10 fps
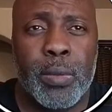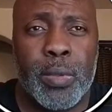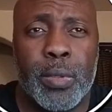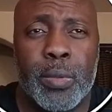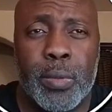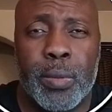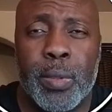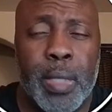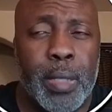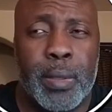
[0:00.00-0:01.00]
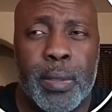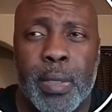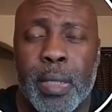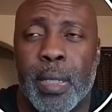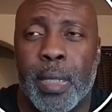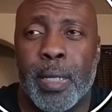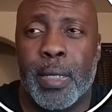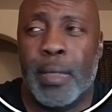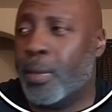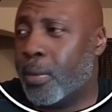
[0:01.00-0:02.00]
Google, and
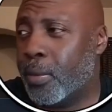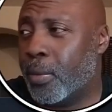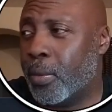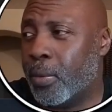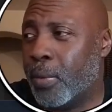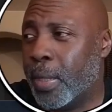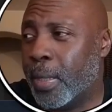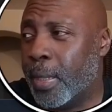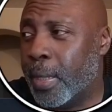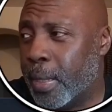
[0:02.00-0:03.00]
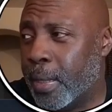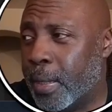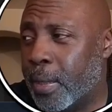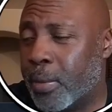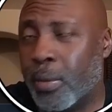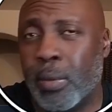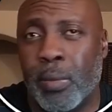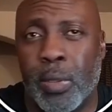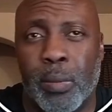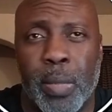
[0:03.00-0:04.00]
Google will
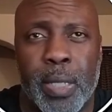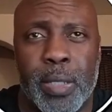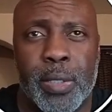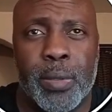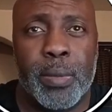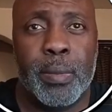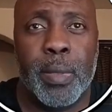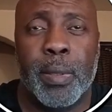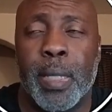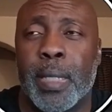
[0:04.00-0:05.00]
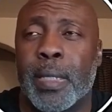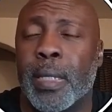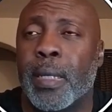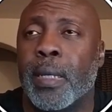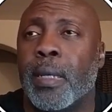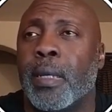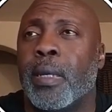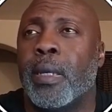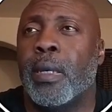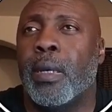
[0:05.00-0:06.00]
oblige you. All right.
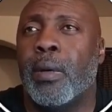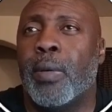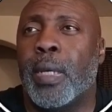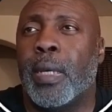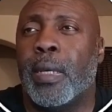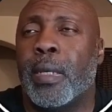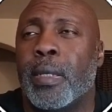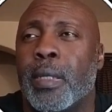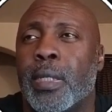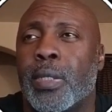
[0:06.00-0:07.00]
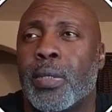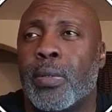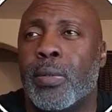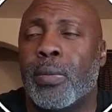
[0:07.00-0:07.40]
Okay. So